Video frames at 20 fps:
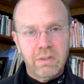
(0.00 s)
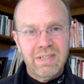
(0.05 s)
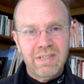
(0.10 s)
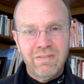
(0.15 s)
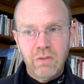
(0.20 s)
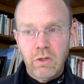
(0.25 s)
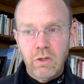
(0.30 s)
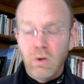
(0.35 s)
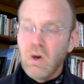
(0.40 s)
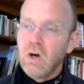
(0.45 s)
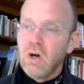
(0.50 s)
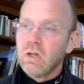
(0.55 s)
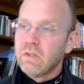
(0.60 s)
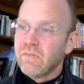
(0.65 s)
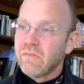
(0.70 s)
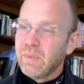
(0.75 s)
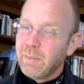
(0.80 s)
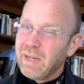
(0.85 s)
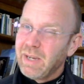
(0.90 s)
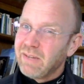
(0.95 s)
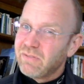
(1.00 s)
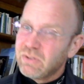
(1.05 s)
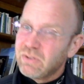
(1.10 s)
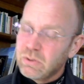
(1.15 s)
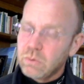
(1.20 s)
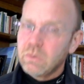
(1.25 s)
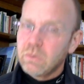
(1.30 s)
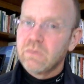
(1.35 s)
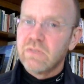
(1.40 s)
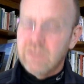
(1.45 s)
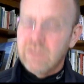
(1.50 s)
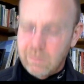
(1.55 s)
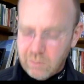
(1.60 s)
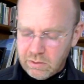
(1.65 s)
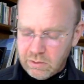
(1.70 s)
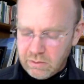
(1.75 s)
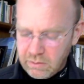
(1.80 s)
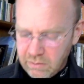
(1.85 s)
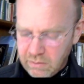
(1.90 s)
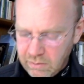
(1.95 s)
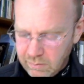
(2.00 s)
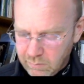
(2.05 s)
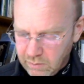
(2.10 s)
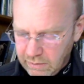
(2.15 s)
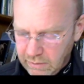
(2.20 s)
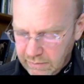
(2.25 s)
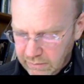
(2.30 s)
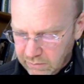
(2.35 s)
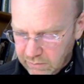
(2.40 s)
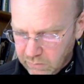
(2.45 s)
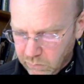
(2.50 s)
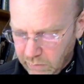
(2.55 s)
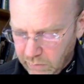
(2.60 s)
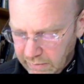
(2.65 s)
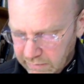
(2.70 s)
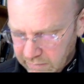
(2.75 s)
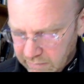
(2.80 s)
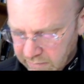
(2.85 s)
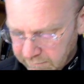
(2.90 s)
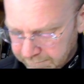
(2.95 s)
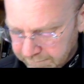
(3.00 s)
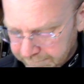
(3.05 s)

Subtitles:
even though all of them have sort of similar molecular weights.